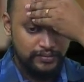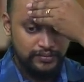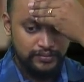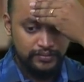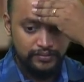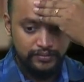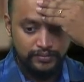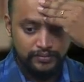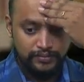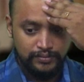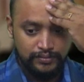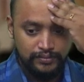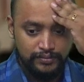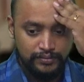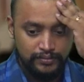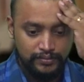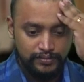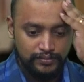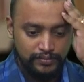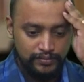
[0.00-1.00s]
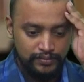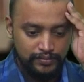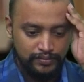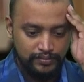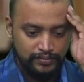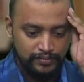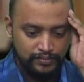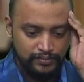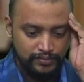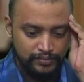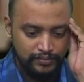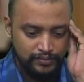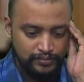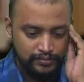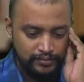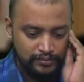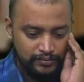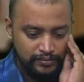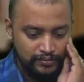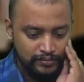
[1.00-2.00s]

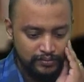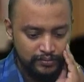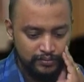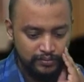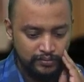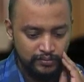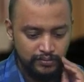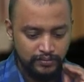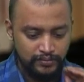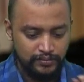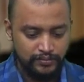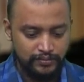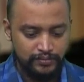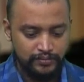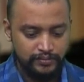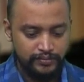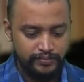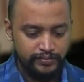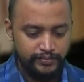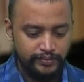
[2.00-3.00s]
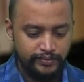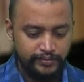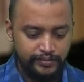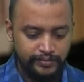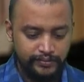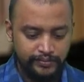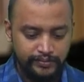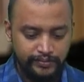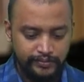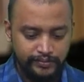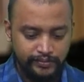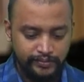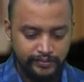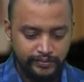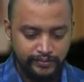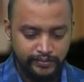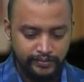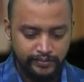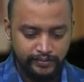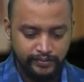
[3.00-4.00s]

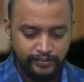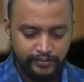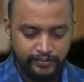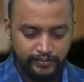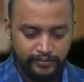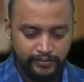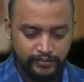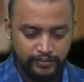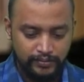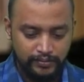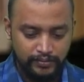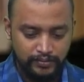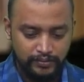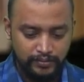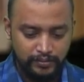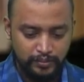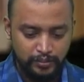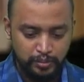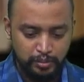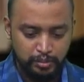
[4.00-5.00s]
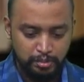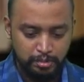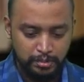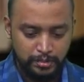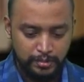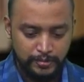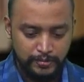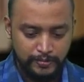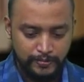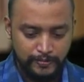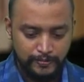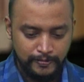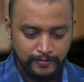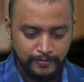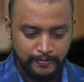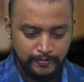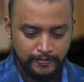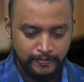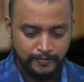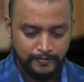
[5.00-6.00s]

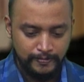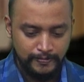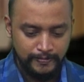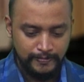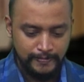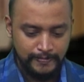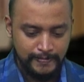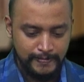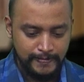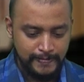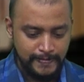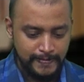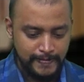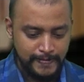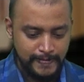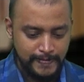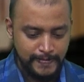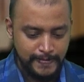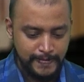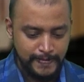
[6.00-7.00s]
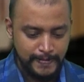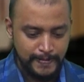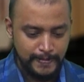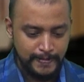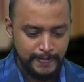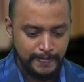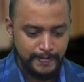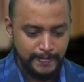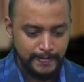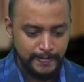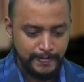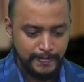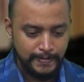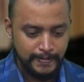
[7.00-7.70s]
(no one is talking)